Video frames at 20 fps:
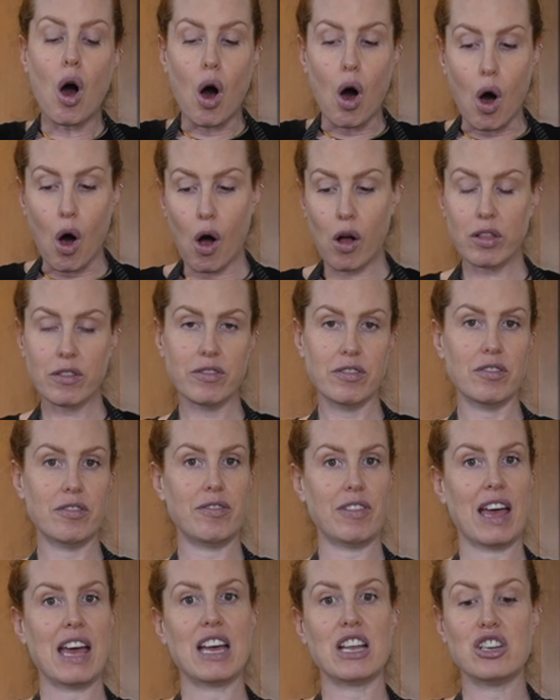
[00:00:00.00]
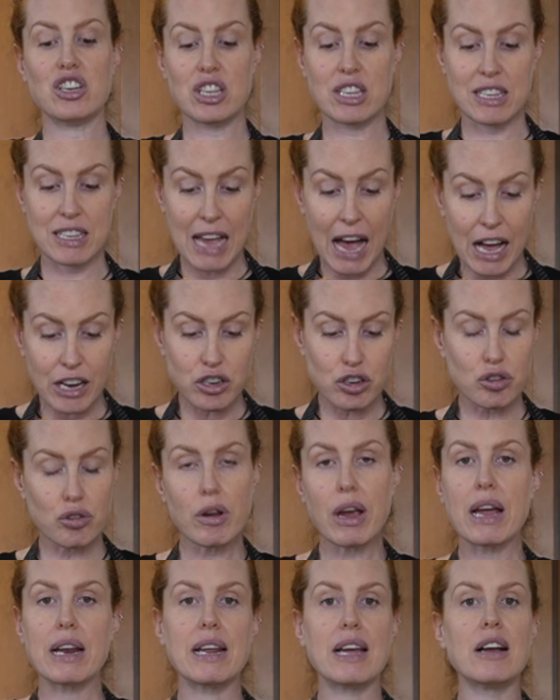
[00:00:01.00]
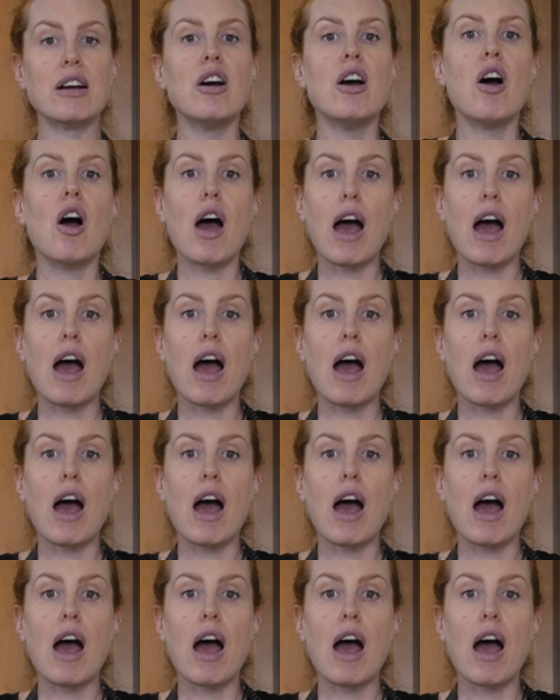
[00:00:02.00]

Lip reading: all of the veg, saturating